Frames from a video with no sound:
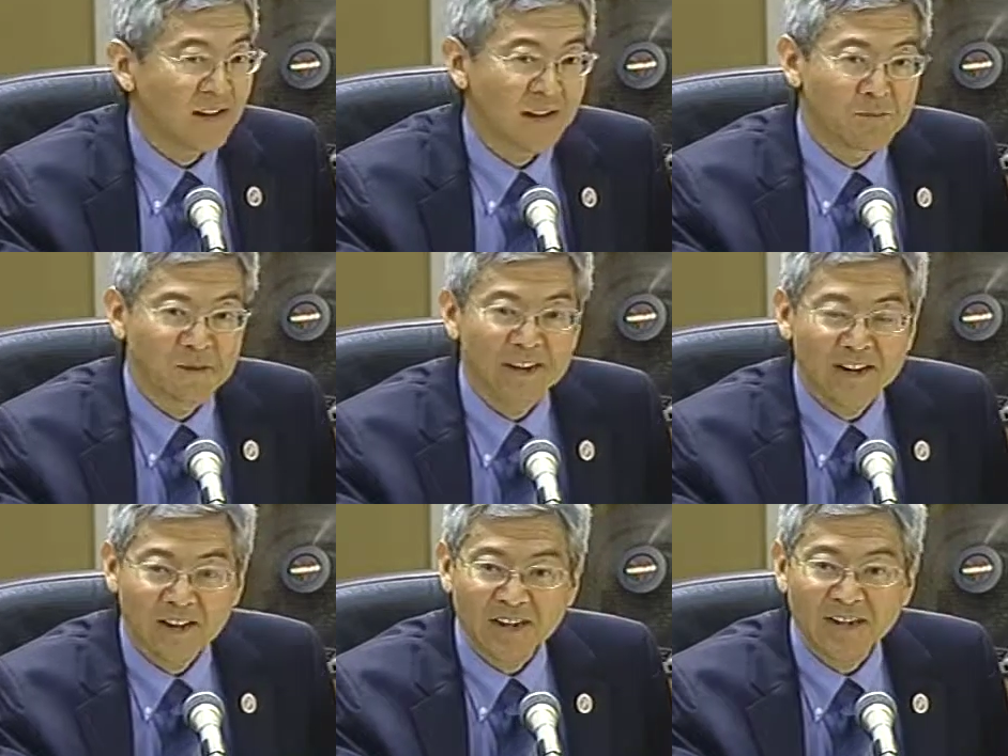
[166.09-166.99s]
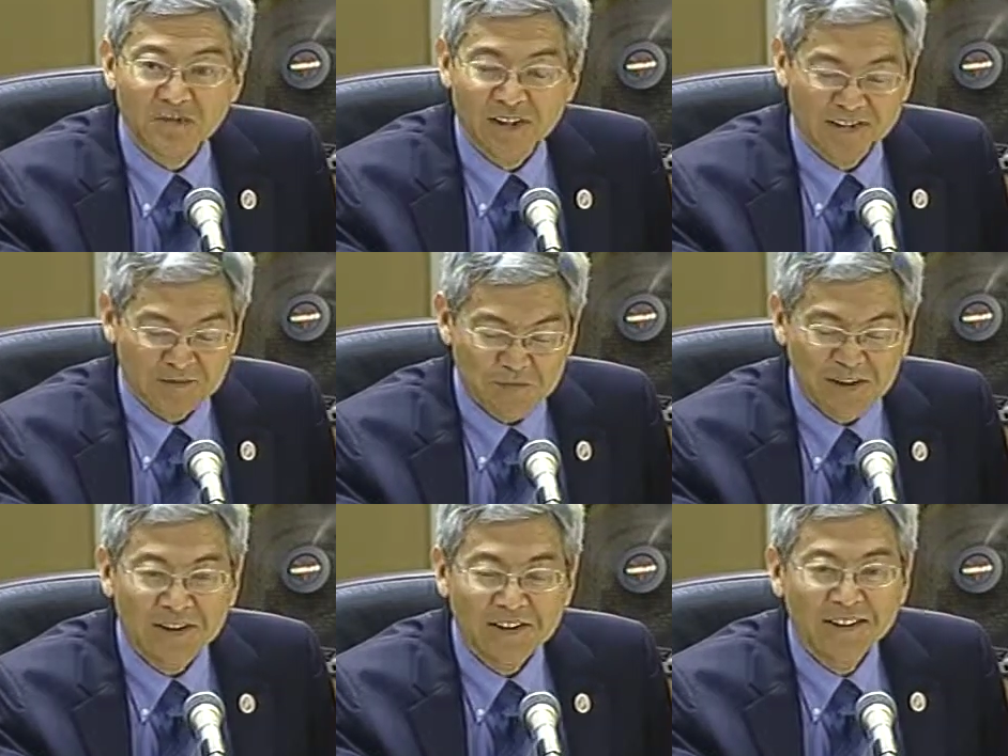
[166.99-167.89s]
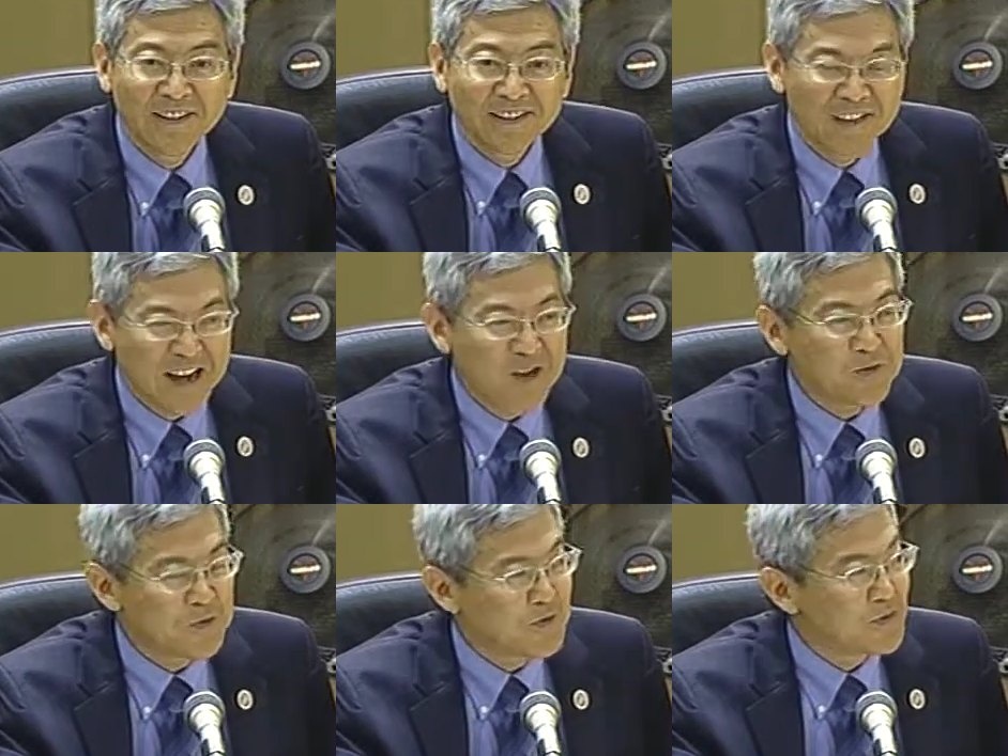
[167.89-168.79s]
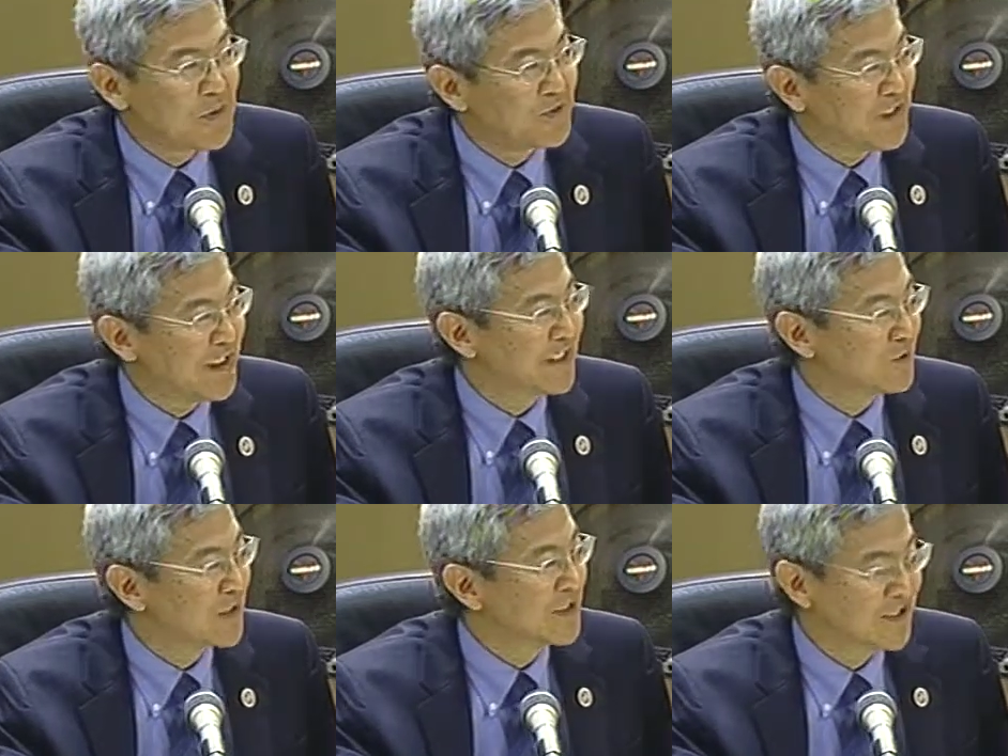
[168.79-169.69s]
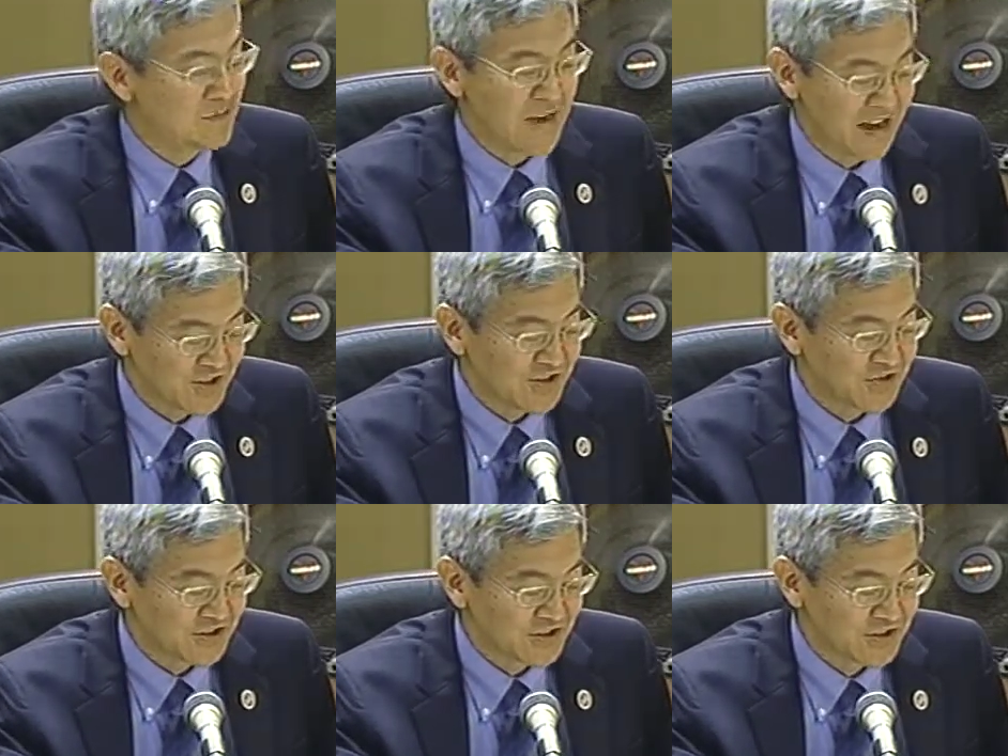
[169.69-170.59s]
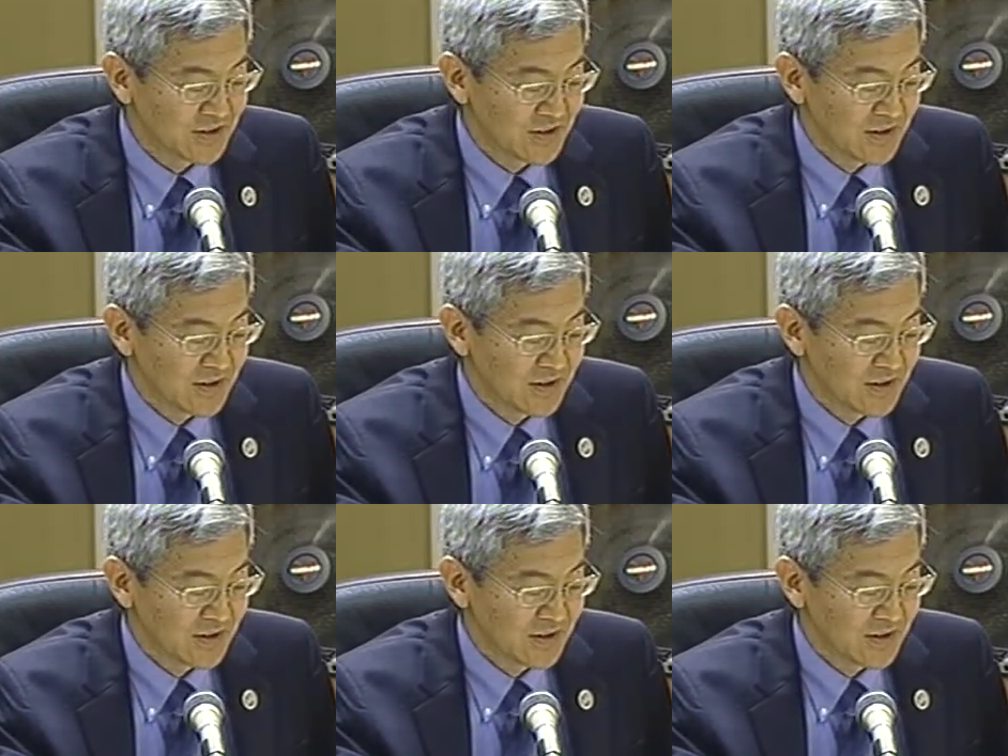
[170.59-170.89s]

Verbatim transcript: And be that as, as it may, now we're faced with some actions.